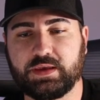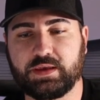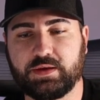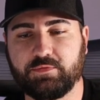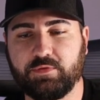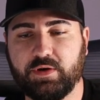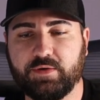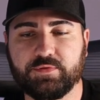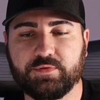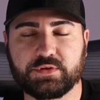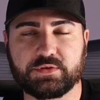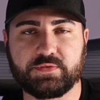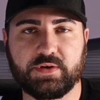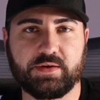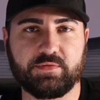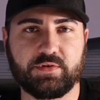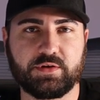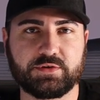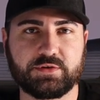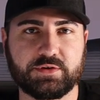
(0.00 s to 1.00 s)
the reference
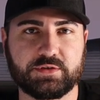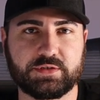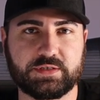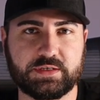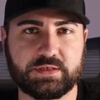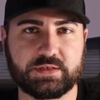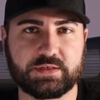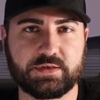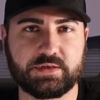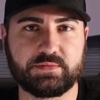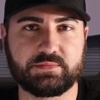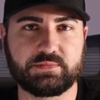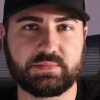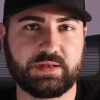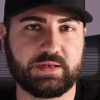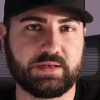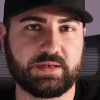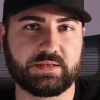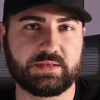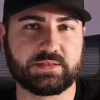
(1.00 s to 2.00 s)
500 system
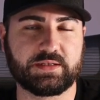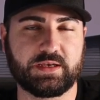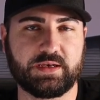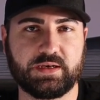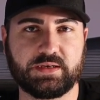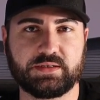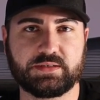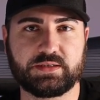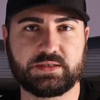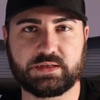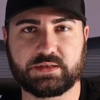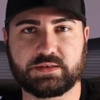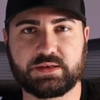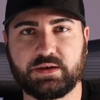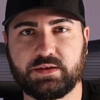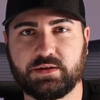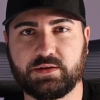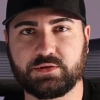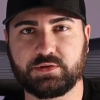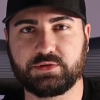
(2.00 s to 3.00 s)
is a
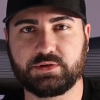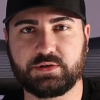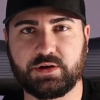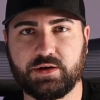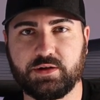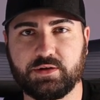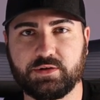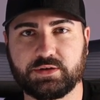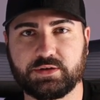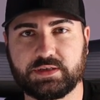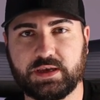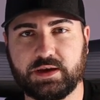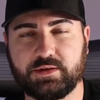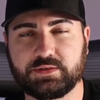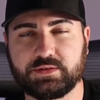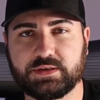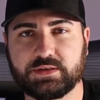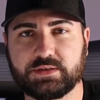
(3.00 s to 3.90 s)
$1,600 sound